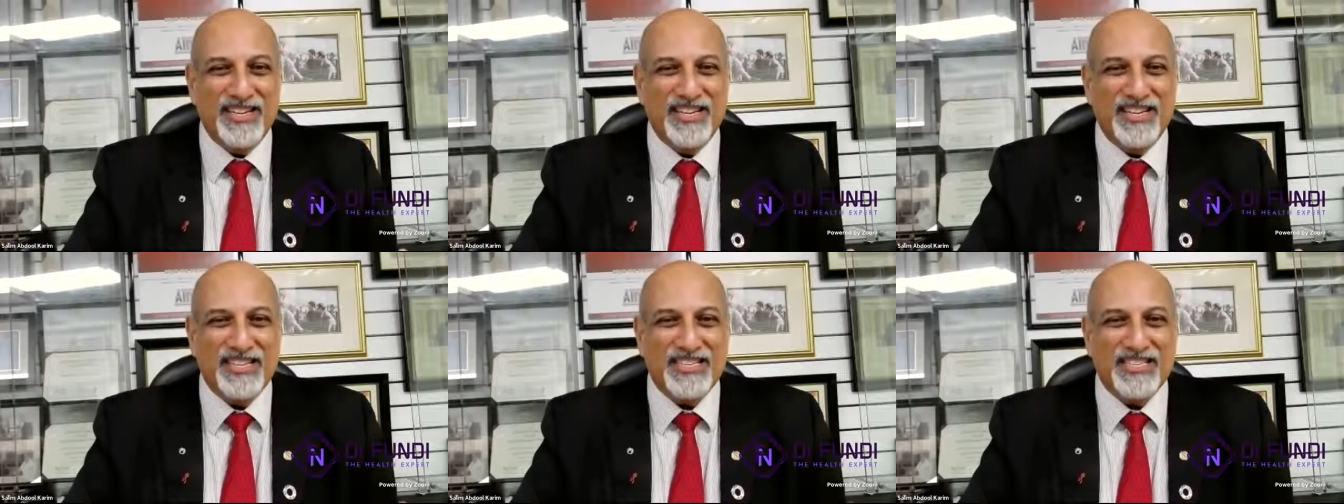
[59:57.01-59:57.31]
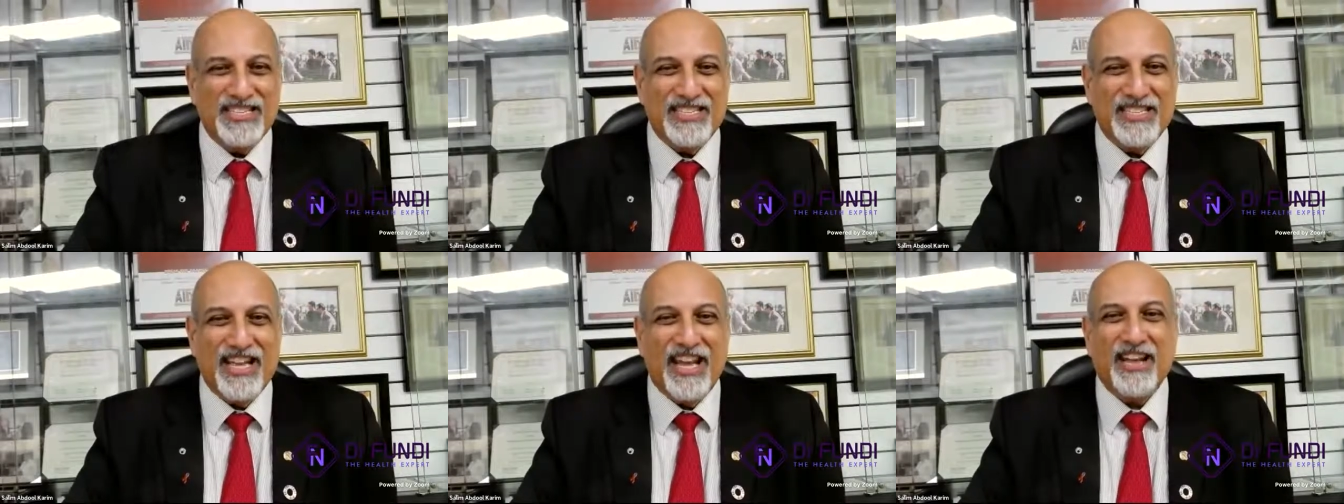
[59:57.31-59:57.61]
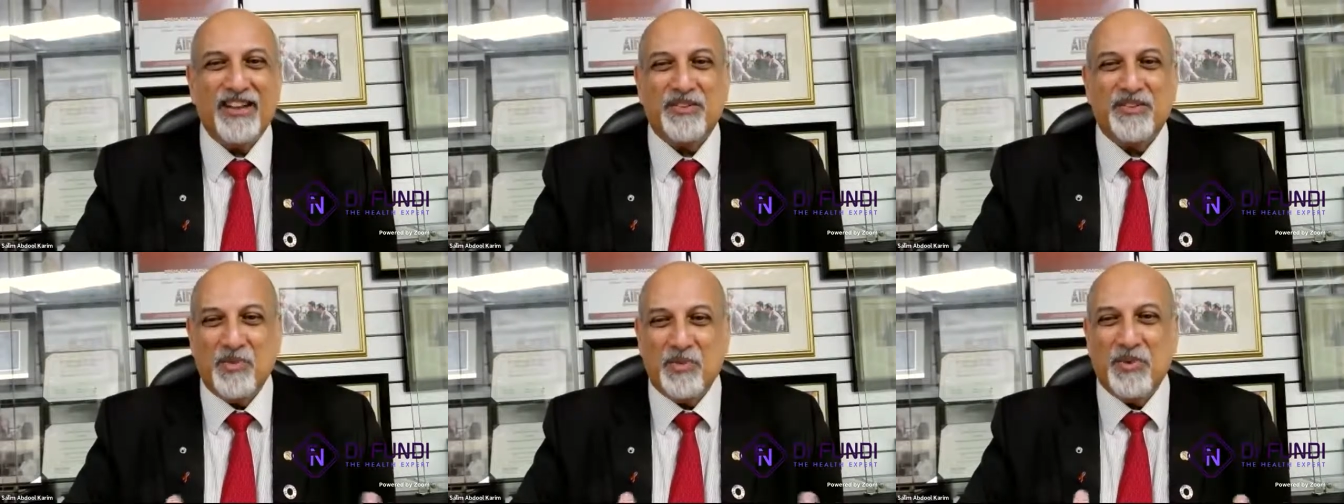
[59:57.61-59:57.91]
Is
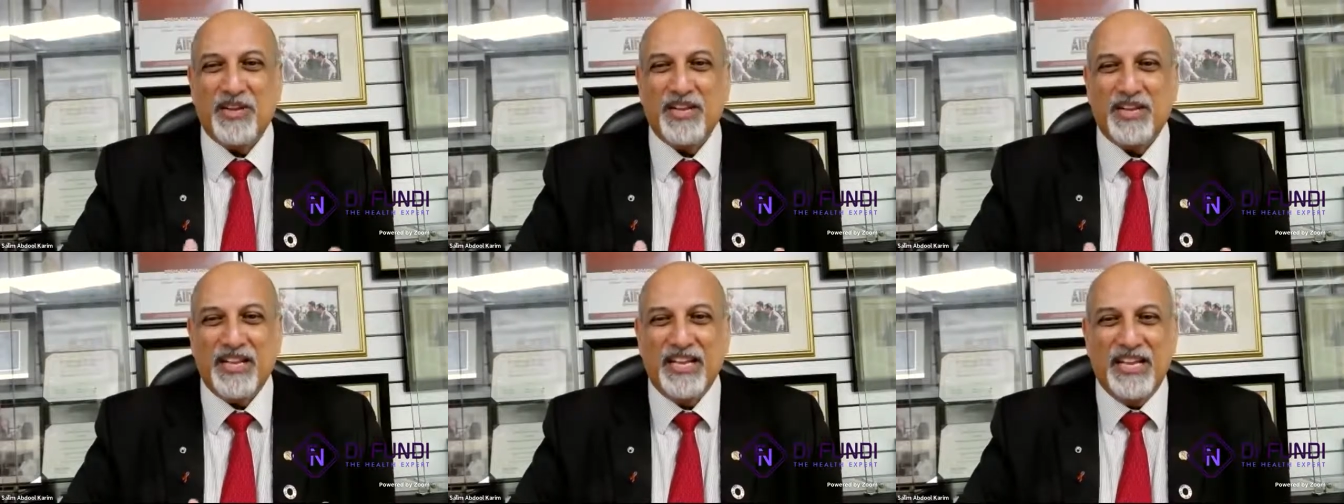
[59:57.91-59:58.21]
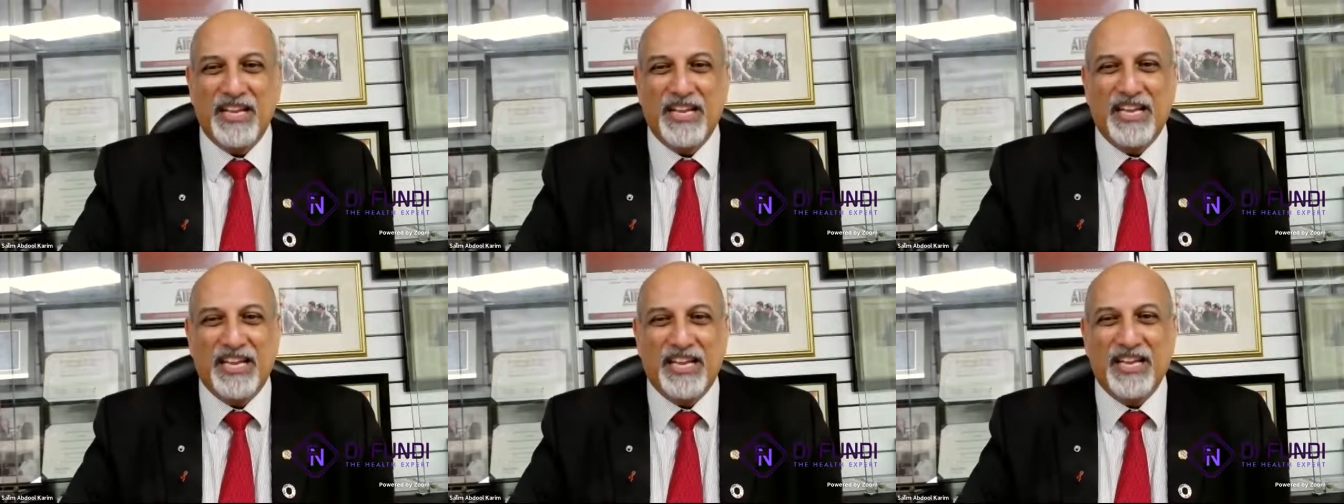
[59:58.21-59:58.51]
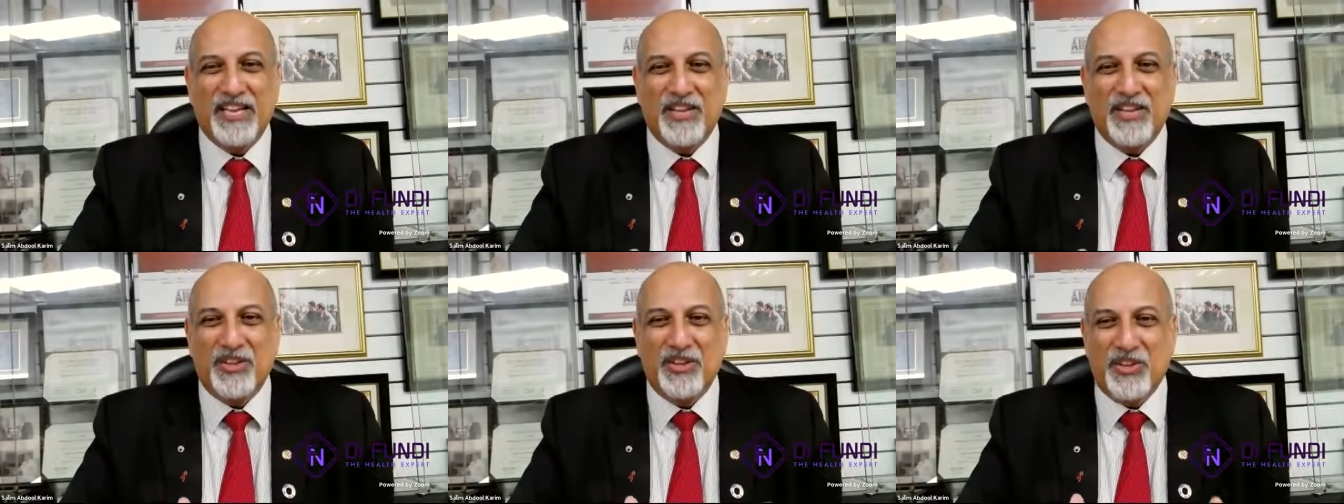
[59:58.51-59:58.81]
that what
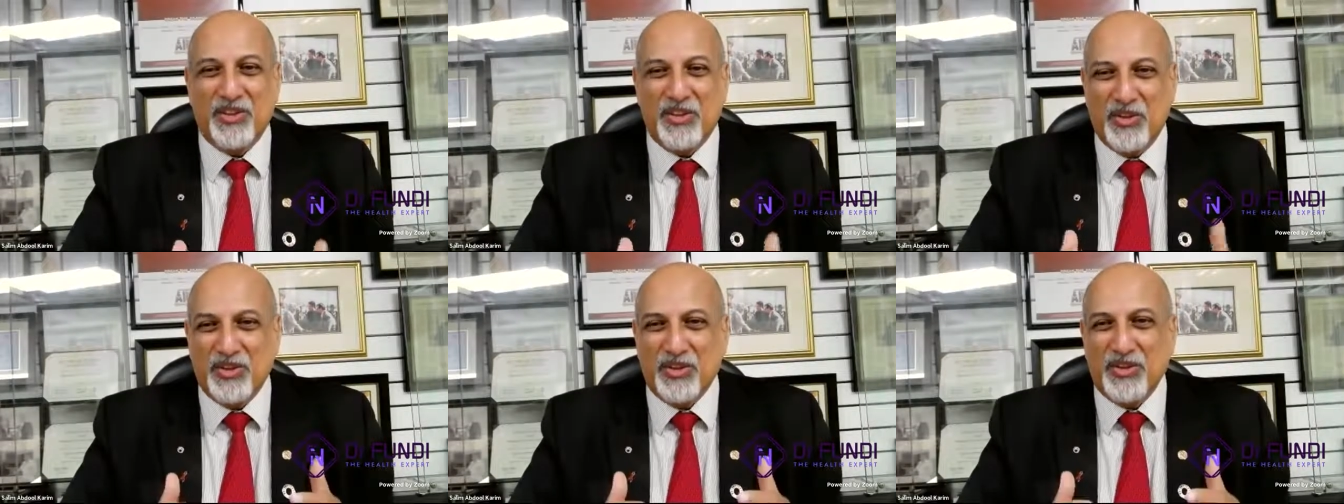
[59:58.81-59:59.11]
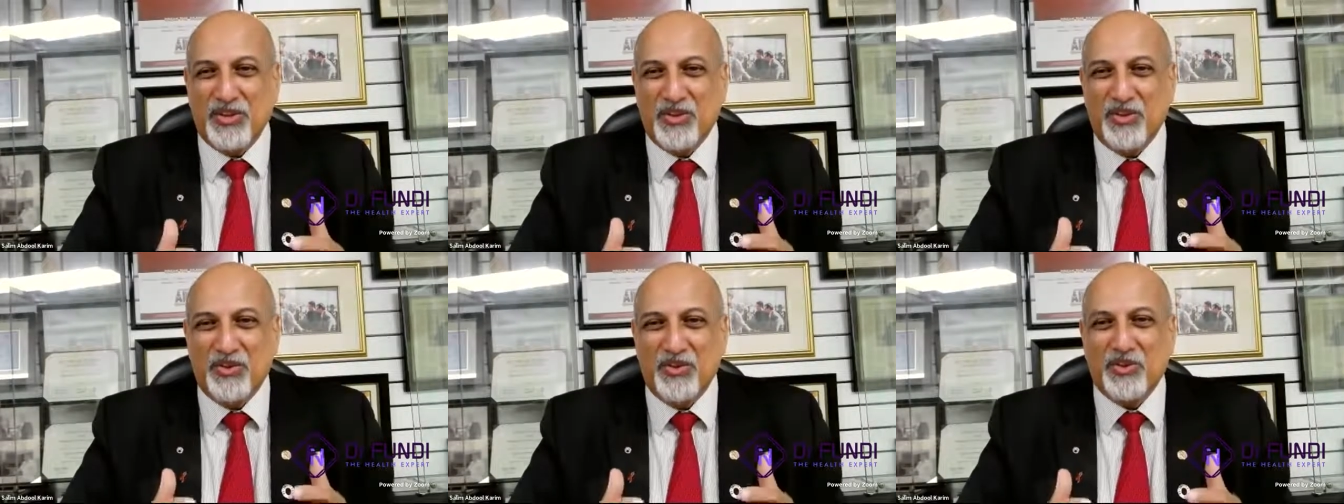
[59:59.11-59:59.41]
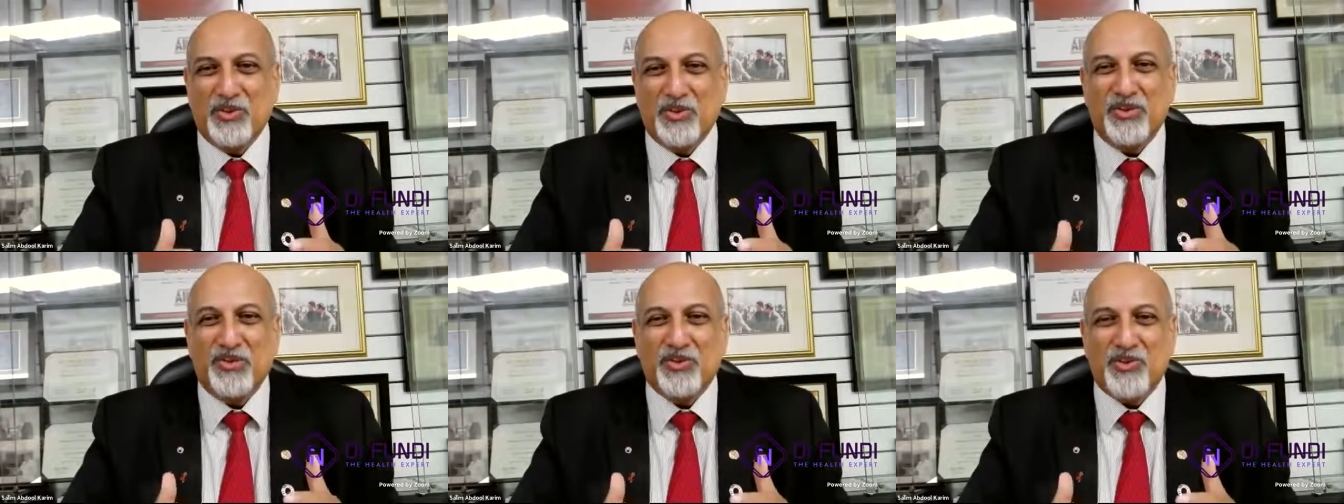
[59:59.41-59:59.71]

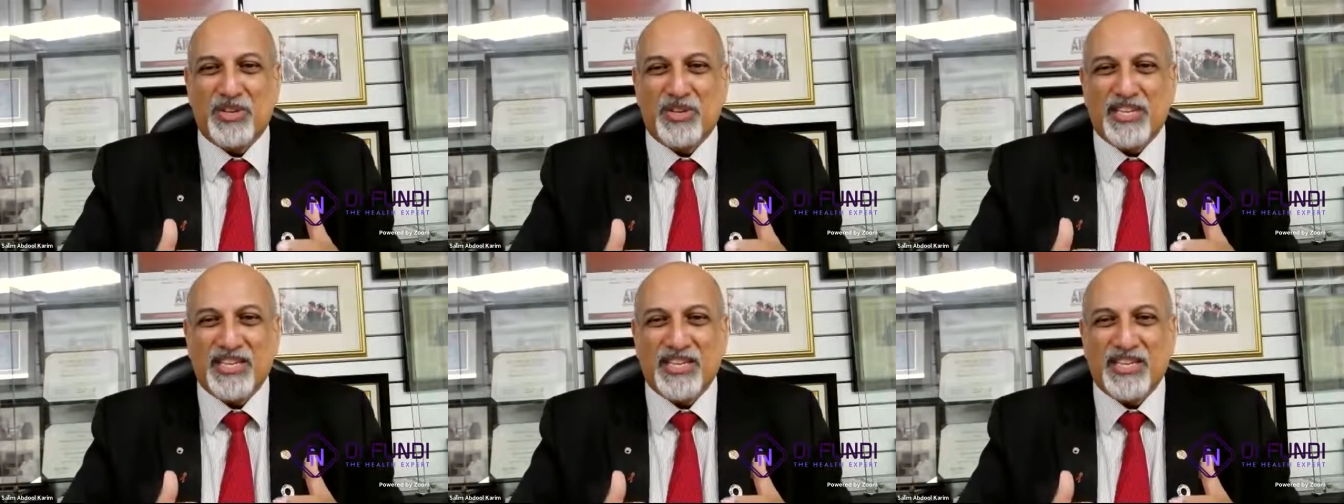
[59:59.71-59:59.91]
you